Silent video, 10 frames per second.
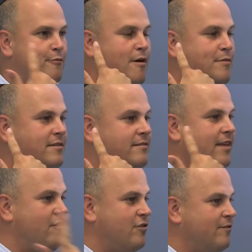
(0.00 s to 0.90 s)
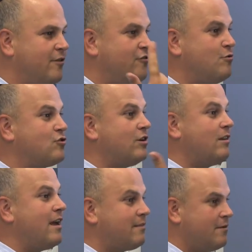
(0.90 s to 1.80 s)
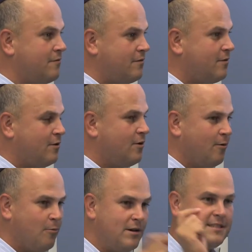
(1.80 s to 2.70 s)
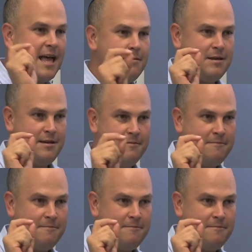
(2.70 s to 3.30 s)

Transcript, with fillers: representation of the Jewish collective. What does that mean?